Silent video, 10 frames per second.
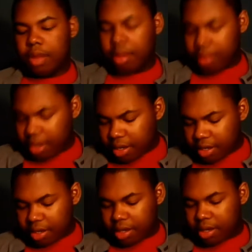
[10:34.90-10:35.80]

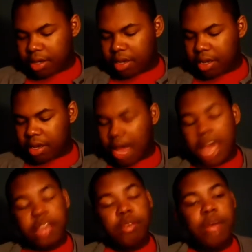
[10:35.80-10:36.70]
This, I
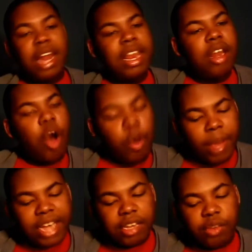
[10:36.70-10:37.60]
didn't
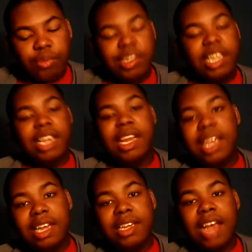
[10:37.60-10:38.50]
always use CDs.